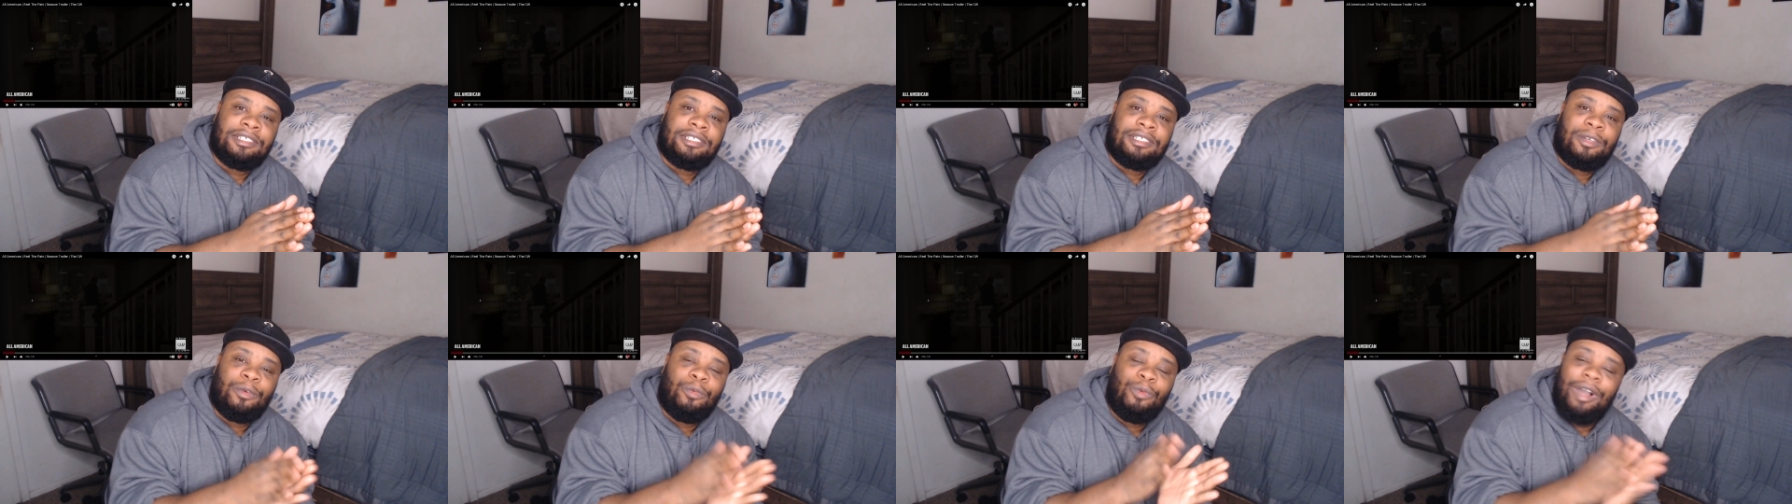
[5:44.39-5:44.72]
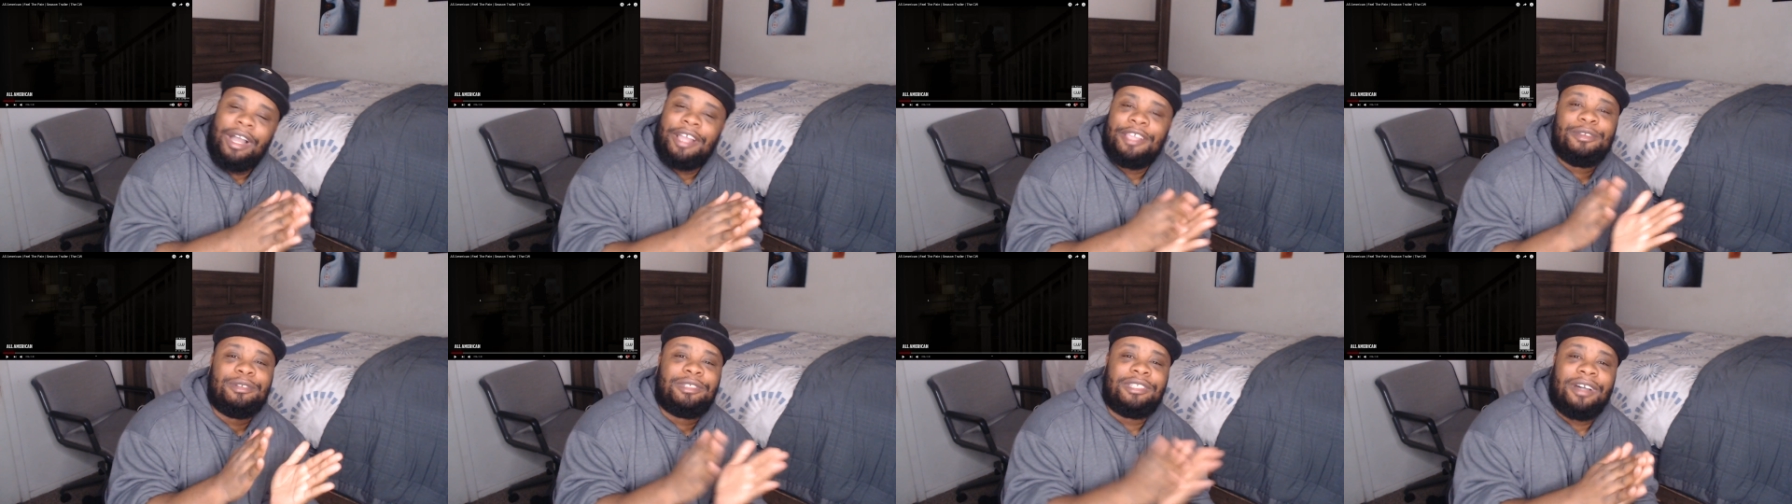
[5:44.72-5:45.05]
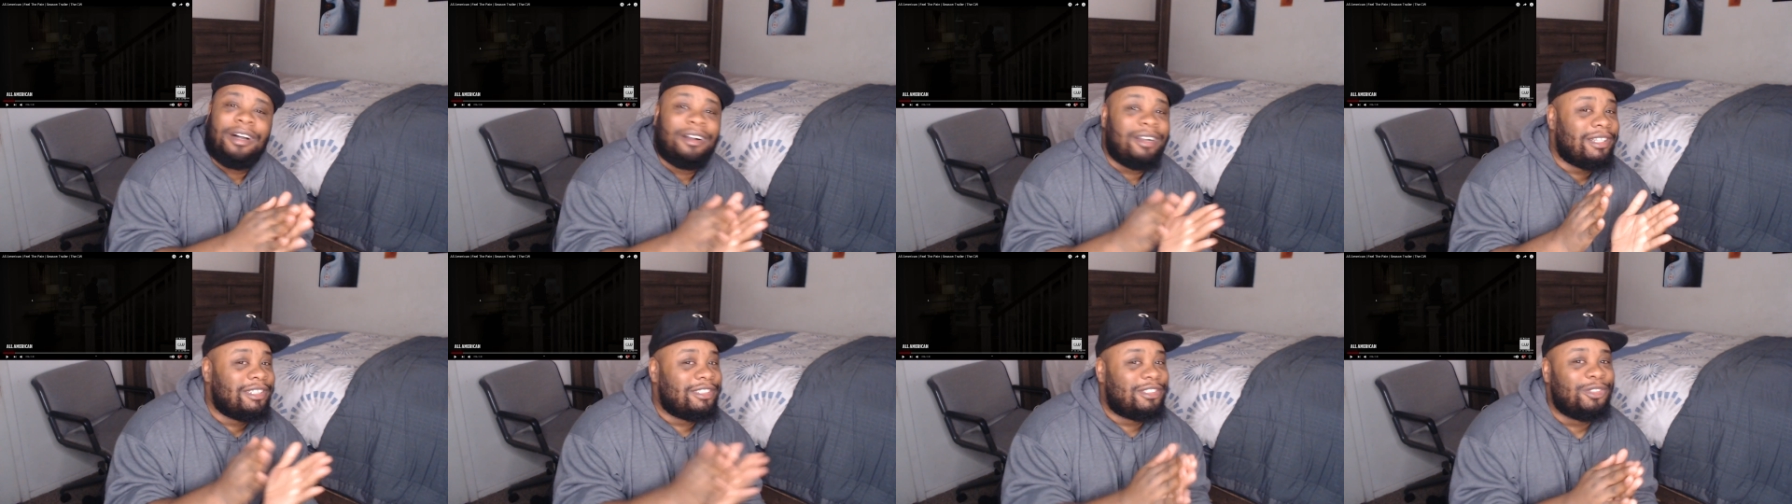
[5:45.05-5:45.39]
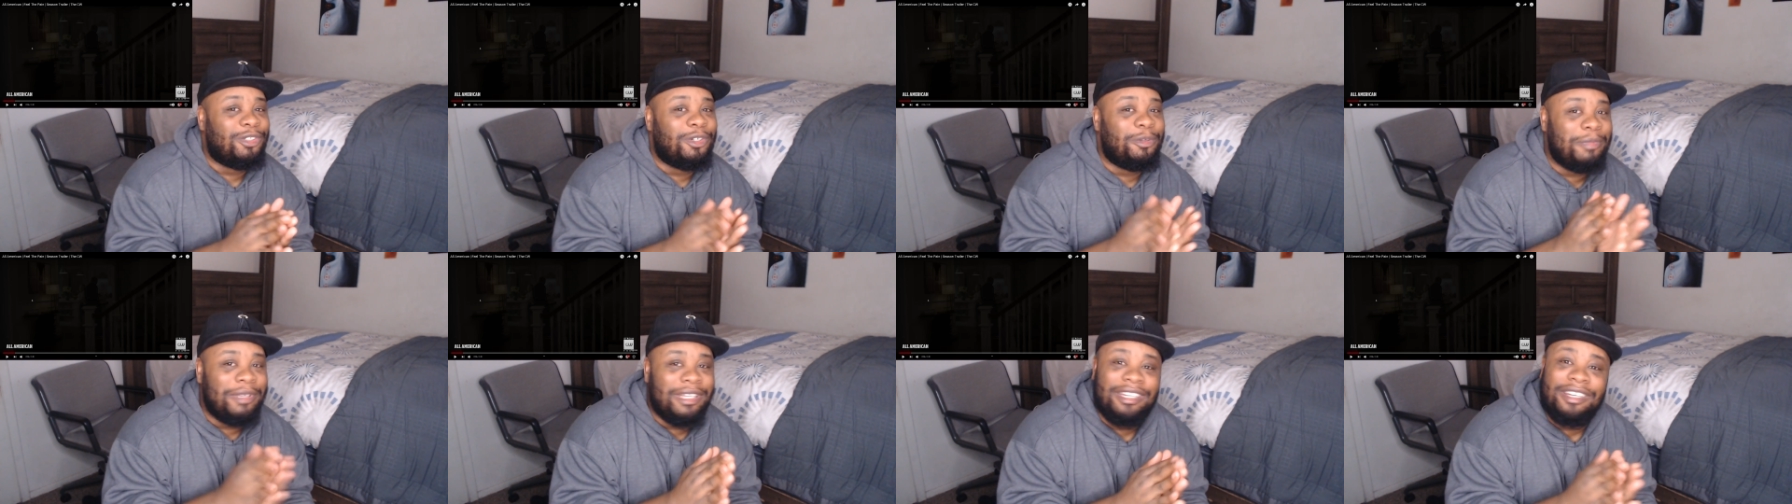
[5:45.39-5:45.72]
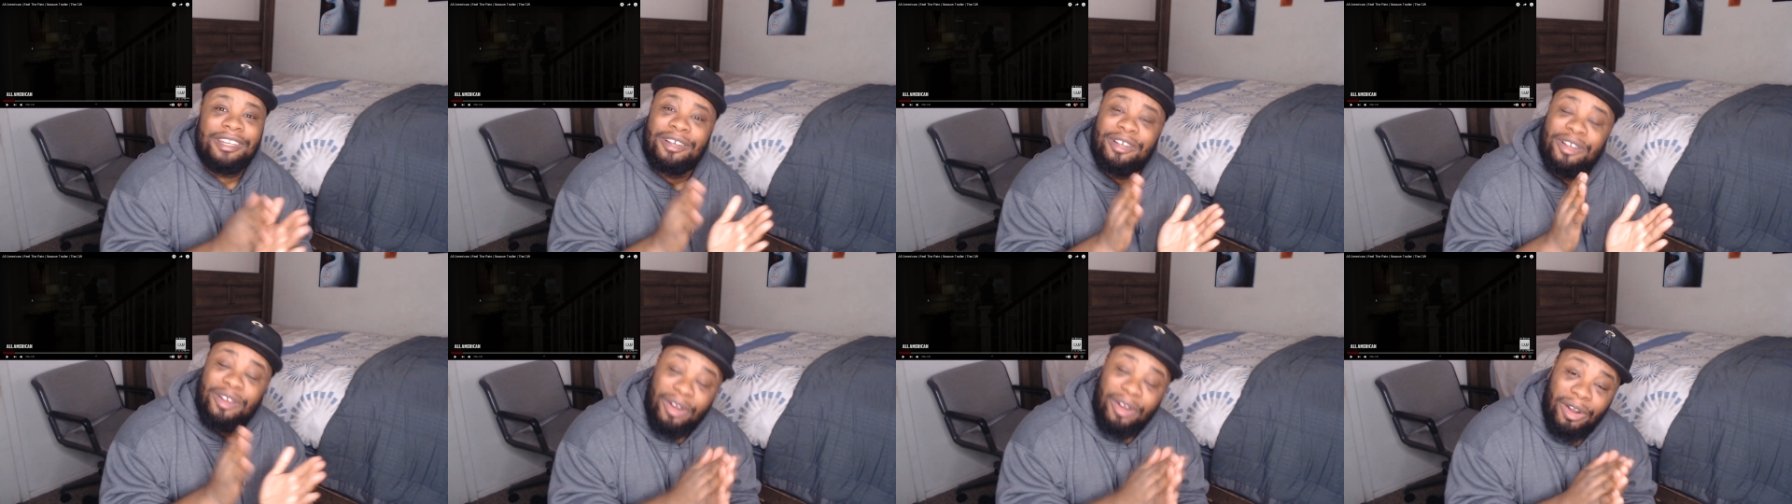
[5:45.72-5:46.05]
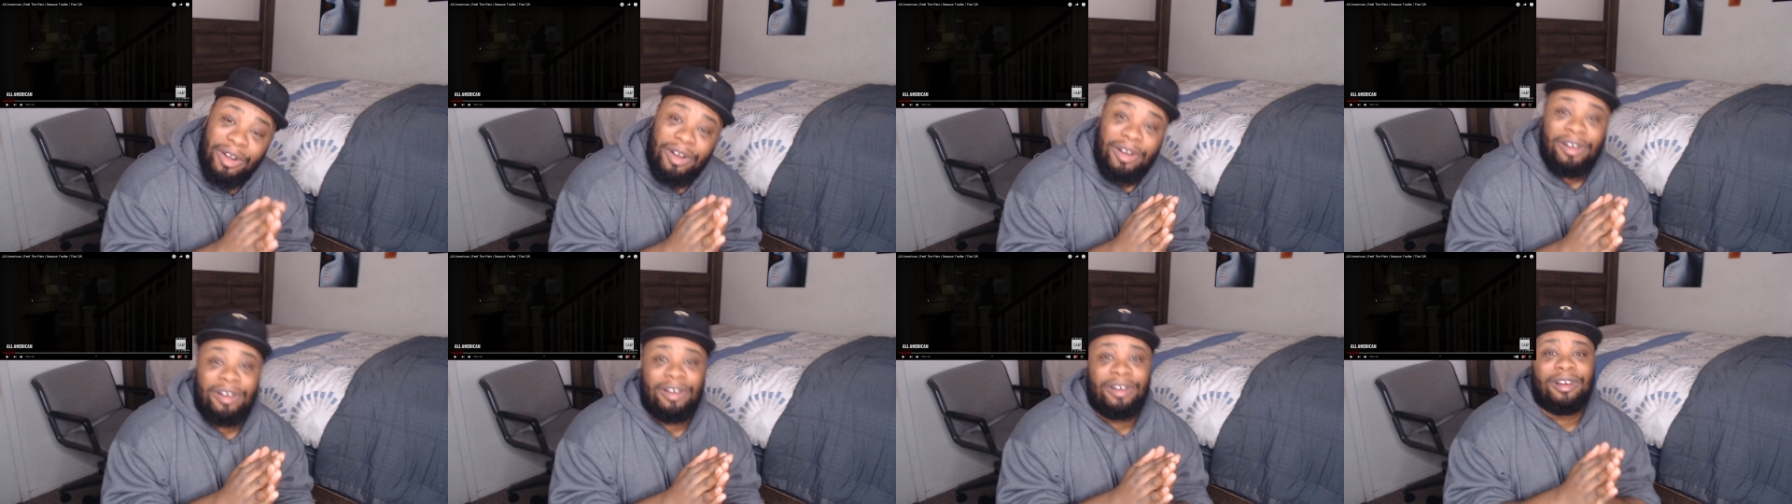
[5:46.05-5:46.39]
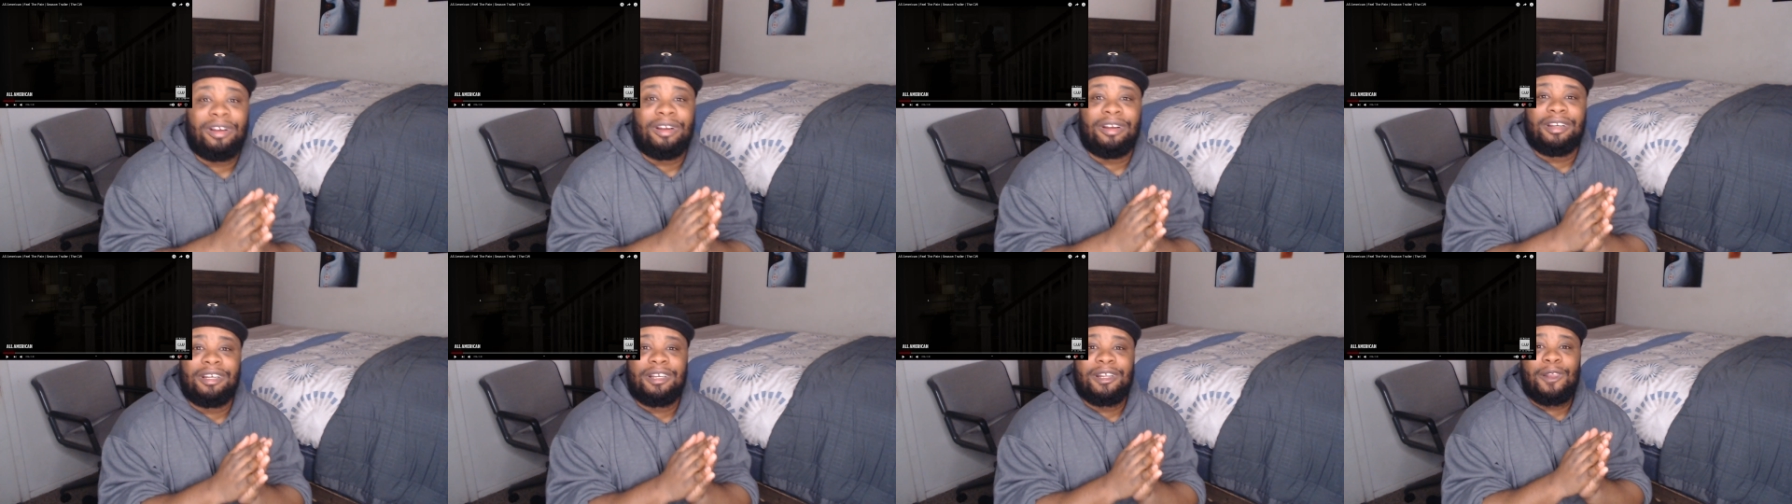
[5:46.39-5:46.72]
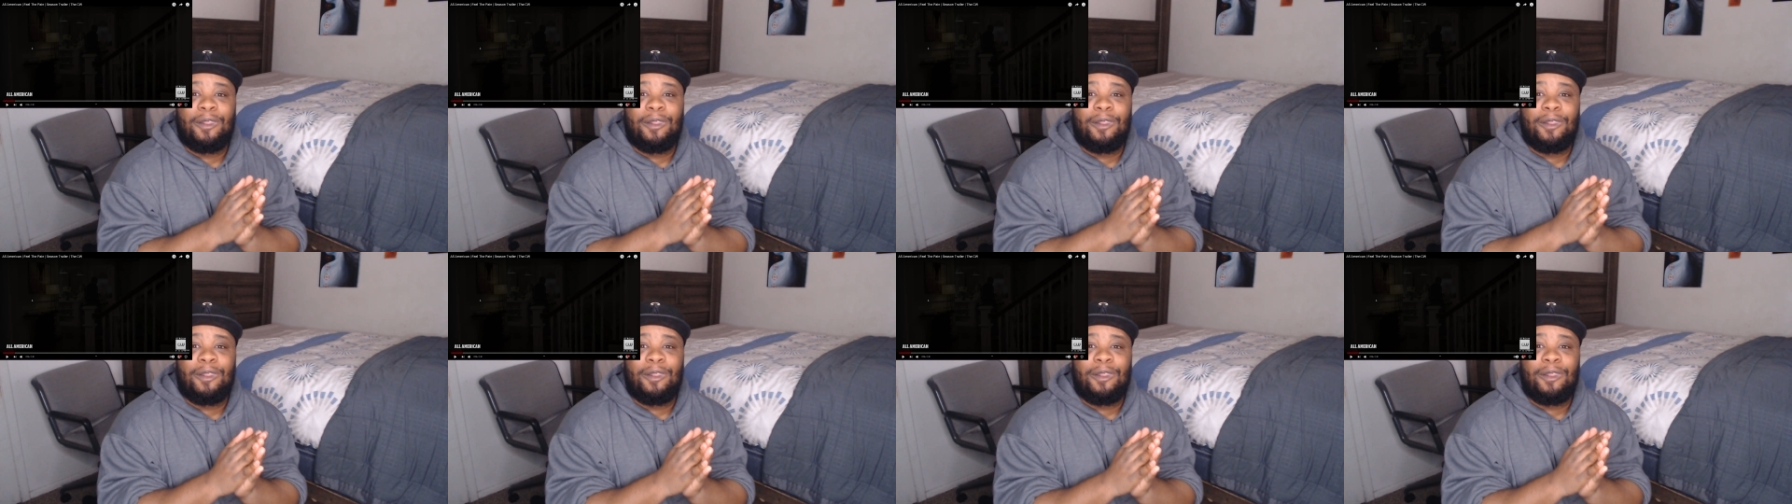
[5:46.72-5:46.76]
Why are you talking to him in the car?